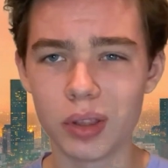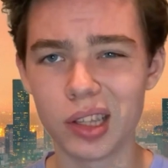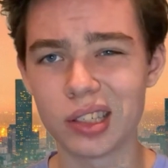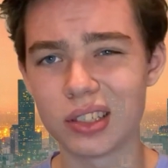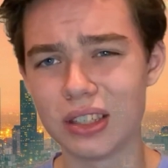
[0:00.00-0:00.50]

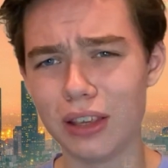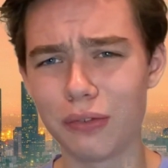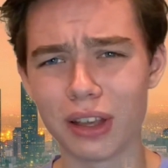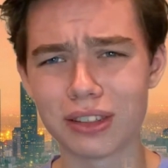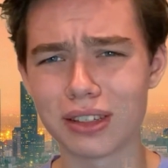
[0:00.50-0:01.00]
But this
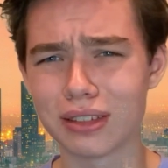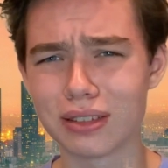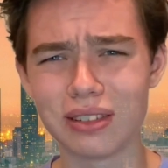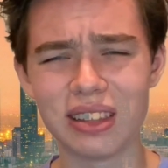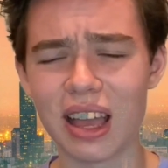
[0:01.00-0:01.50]
defense
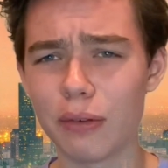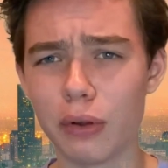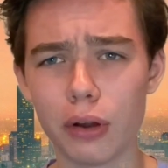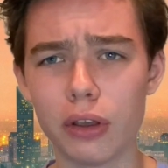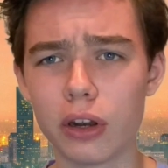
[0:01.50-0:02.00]
is not
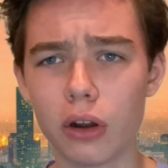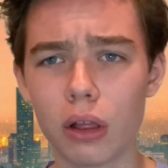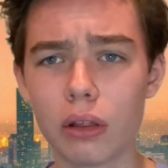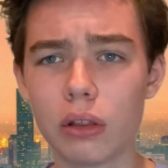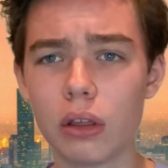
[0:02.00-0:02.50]
very good at
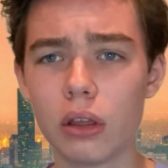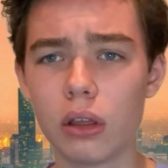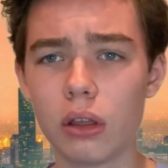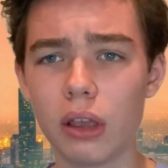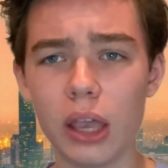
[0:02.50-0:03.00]
all.
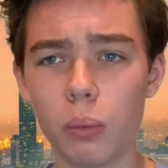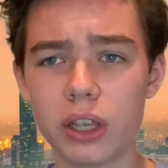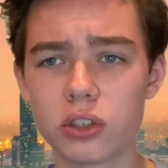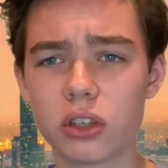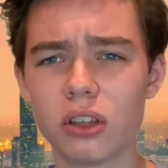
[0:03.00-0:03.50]
8
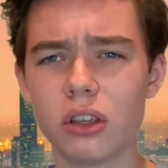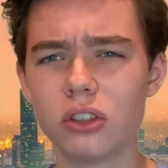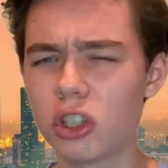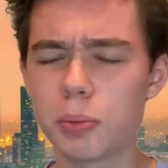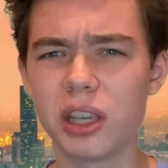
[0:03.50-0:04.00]
wins
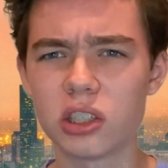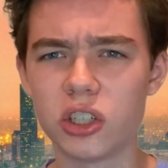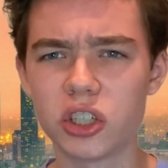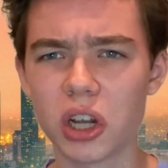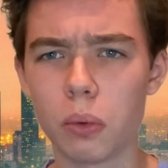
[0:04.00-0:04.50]
just because of
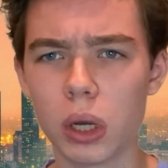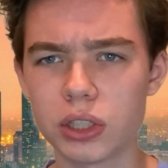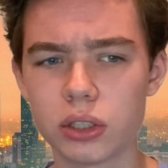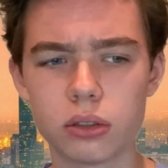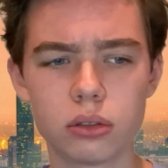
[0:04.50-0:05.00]
Deshaun Watson.